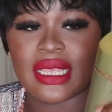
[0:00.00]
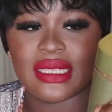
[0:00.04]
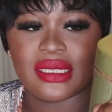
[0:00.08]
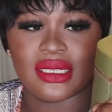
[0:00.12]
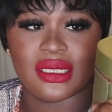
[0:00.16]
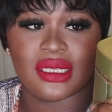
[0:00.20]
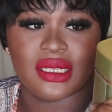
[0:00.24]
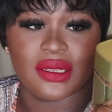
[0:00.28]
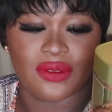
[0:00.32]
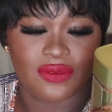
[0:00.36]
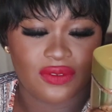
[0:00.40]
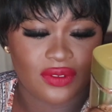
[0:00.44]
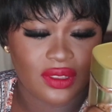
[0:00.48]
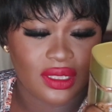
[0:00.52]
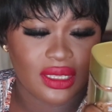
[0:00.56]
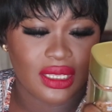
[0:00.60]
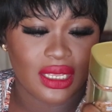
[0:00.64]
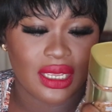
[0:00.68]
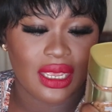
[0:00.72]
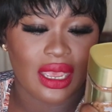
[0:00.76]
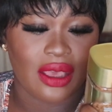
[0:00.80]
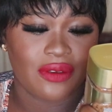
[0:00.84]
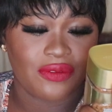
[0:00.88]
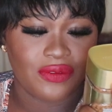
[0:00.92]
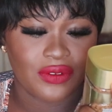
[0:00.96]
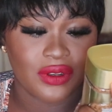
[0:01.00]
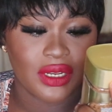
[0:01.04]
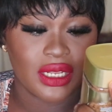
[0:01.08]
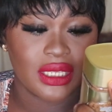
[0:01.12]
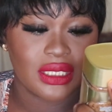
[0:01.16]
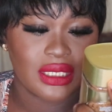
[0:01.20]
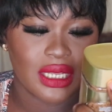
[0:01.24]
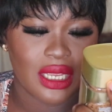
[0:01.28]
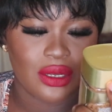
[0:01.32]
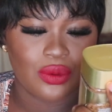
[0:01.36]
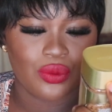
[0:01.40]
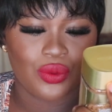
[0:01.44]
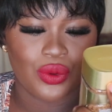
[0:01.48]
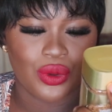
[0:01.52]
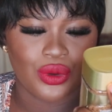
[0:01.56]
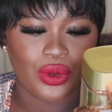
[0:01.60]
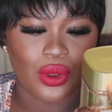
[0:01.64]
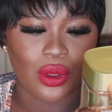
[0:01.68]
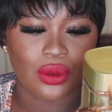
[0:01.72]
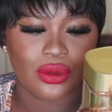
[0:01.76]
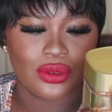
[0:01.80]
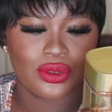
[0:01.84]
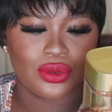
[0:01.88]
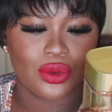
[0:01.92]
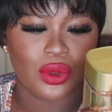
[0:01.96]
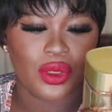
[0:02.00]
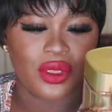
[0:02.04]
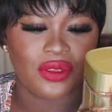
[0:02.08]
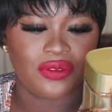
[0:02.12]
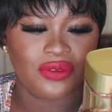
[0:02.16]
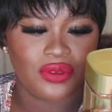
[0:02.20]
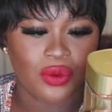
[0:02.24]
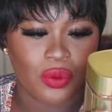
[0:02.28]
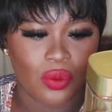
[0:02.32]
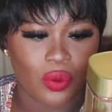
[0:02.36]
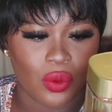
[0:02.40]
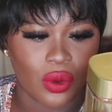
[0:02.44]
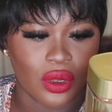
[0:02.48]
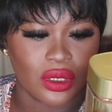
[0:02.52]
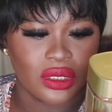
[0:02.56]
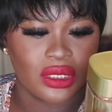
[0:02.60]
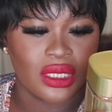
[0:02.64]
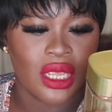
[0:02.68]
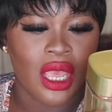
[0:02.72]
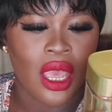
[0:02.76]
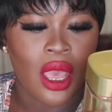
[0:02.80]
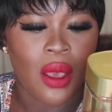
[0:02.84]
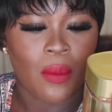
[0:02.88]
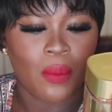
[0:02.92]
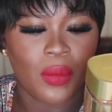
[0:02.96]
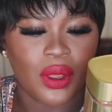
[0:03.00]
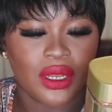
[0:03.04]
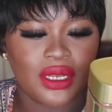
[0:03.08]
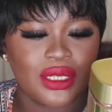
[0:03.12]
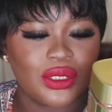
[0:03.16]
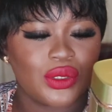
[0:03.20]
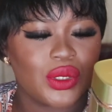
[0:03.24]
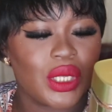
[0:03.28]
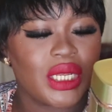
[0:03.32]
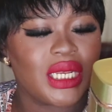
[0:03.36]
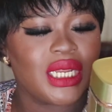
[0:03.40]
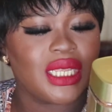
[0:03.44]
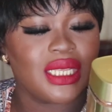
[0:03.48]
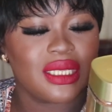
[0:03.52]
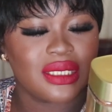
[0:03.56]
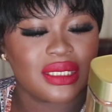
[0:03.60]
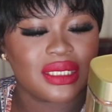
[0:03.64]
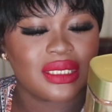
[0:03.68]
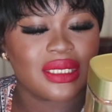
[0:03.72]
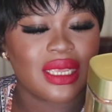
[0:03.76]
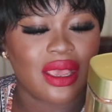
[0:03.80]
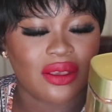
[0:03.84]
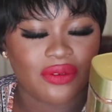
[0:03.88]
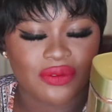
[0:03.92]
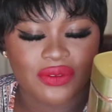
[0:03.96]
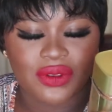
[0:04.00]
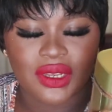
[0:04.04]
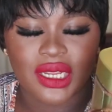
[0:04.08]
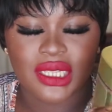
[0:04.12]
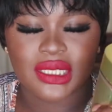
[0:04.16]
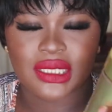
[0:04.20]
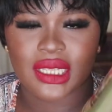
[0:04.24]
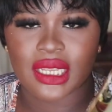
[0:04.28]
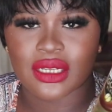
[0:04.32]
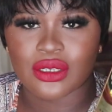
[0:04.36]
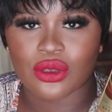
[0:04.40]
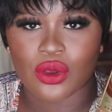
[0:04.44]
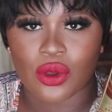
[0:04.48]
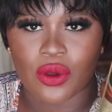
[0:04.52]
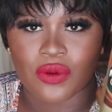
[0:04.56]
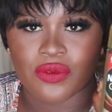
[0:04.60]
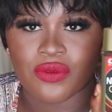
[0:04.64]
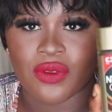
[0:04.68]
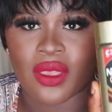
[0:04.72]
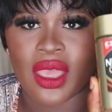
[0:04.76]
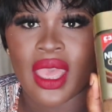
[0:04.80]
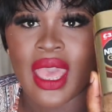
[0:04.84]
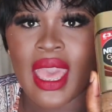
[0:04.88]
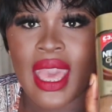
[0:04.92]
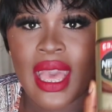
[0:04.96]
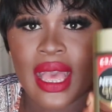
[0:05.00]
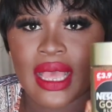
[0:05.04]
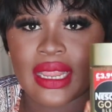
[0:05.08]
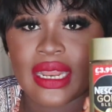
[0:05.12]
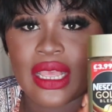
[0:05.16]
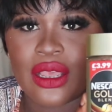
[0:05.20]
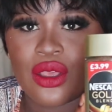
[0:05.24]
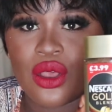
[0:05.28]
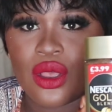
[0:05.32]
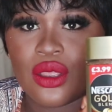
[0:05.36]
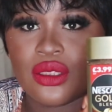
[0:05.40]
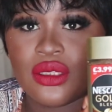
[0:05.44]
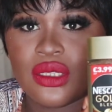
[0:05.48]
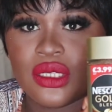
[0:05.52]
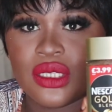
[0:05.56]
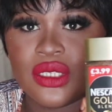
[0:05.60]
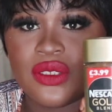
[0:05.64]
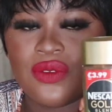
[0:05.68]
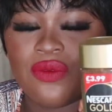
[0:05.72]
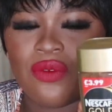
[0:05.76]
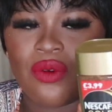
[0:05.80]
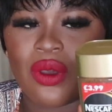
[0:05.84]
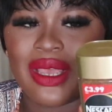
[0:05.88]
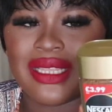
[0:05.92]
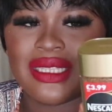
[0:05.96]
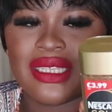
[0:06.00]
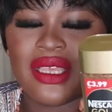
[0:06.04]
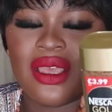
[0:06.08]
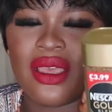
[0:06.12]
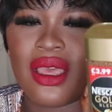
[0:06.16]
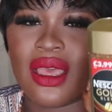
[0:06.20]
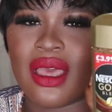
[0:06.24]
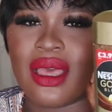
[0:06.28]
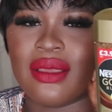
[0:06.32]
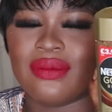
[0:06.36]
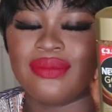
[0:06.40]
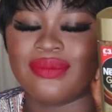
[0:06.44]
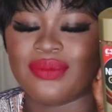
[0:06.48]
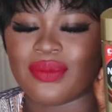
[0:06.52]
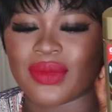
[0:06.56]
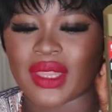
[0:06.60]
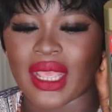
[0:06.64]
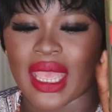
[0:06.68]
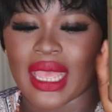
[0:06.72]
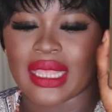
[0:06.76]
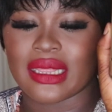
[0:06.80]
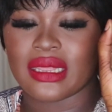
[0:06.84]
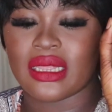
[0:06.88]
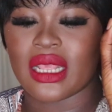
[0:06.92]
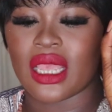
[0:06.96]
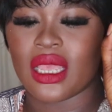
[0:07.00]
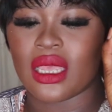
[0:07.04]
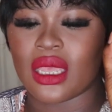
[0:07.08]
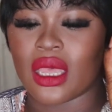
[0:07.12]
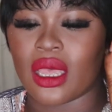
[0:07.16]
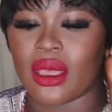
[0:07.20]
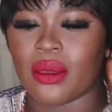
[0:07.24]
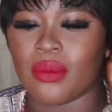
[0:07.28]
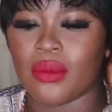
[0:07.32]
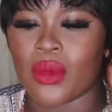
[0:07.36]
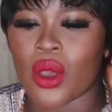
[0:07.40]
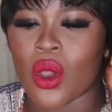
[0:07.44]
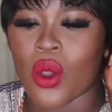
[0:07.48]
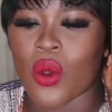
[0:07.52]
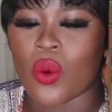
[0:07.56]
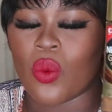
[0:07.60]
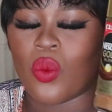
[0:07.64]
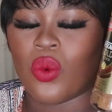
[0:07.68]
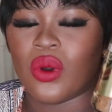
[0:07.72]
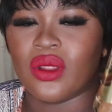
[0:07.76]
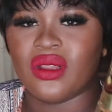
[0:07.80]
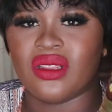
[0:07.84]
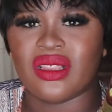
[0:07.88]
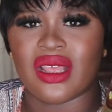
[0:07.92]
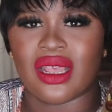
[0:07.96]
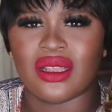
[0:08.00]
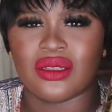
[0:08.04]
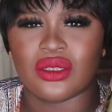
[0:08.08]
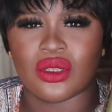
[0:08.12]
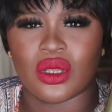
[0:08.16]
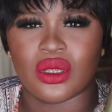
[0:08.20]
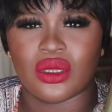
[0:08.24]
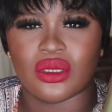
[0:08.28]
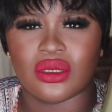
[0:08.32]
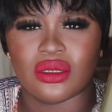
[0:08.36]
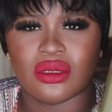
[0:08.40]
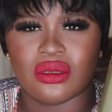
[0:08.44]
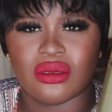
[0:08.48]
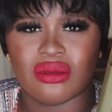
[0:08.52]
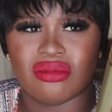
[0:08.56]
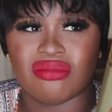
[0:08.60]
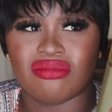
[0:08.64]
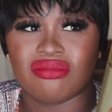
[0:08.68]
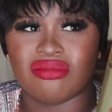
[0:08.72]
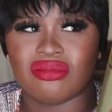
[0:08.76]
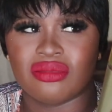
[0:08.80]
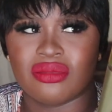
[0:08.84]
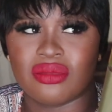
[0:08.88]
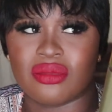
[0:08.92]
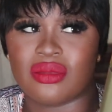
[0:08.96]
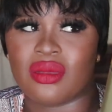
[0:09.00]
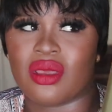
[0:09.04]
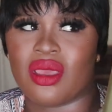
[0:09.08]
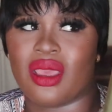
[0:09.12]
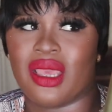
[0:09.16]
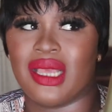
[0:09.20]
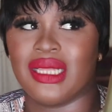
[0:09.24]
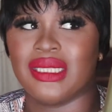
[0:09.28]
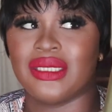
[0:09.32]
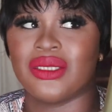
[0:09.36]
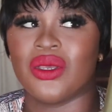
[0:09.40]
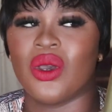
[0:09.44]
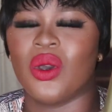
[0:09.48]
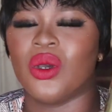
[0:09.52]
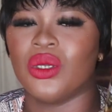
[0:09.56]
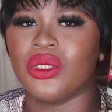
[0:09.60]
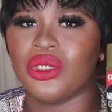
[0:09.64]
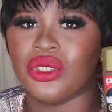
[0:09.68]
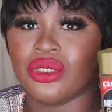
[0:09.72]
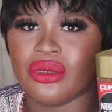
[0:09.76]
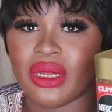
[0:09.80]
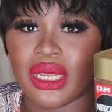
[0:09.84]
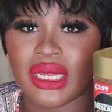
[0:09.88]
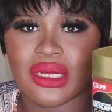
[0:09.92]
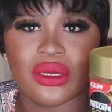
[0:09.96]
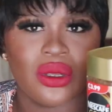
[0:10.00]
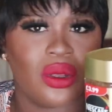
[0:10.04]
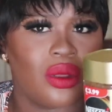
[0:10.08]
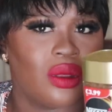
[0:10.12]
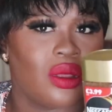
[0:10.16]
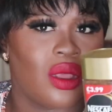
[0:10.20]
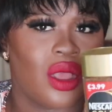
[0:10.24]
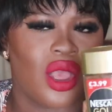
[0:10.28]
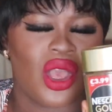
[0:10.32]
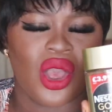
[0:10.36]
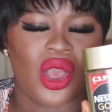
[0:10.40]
There's a decaffeinated one also if you want, but this one is caffeinated coffee. And I got this for I think 1,800